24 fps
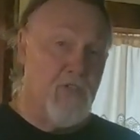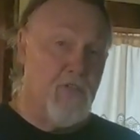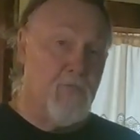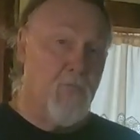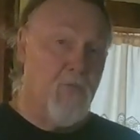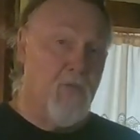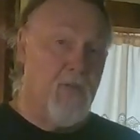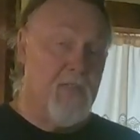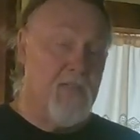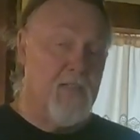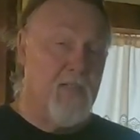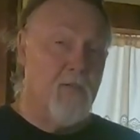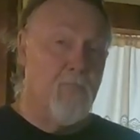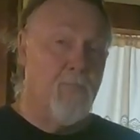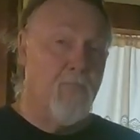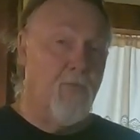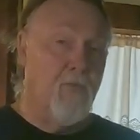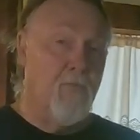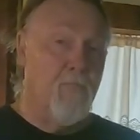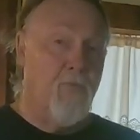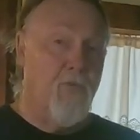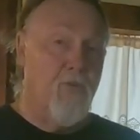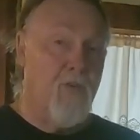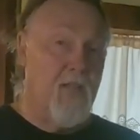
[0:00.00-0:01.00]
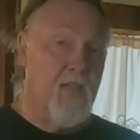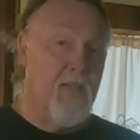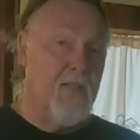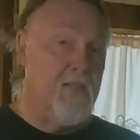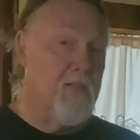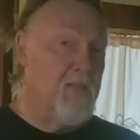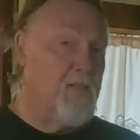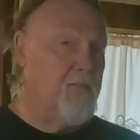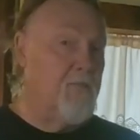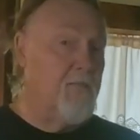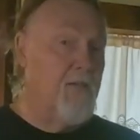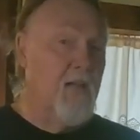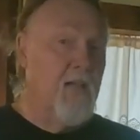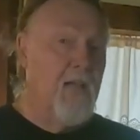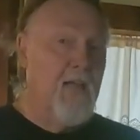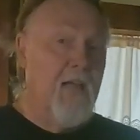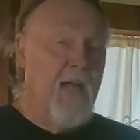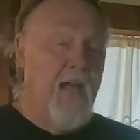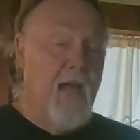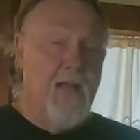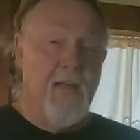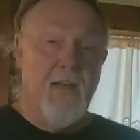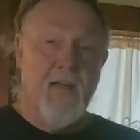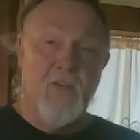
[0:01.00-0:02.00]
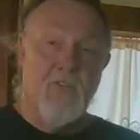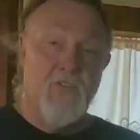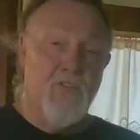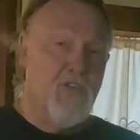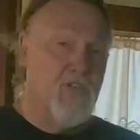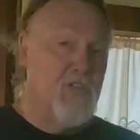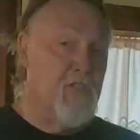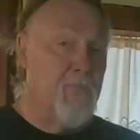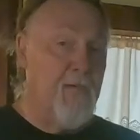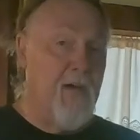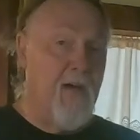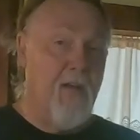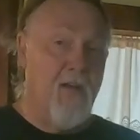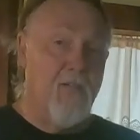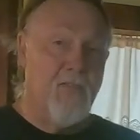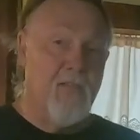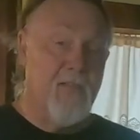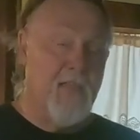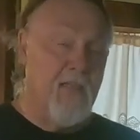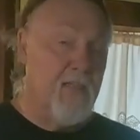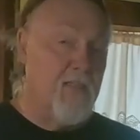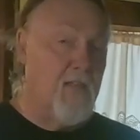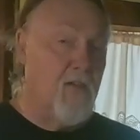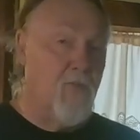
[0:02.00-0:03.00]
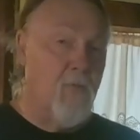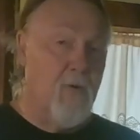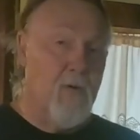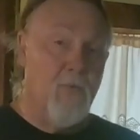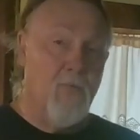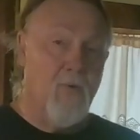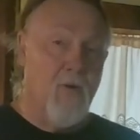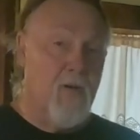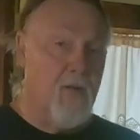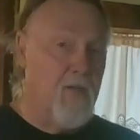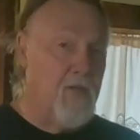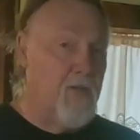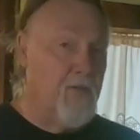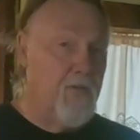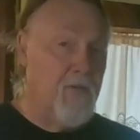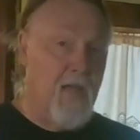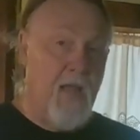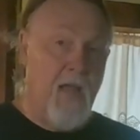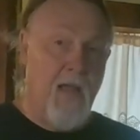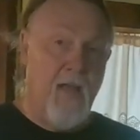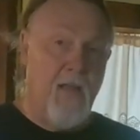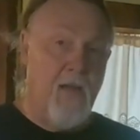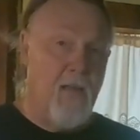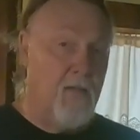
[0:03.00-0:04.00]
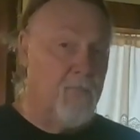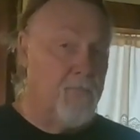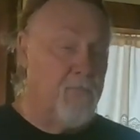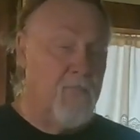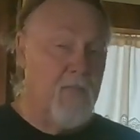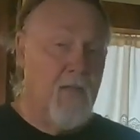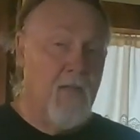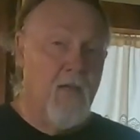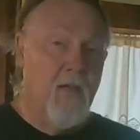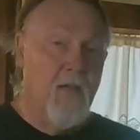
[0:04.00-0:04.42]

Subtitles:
She's pretty simple, pretty easy, and does just about everything that we want to do: canning,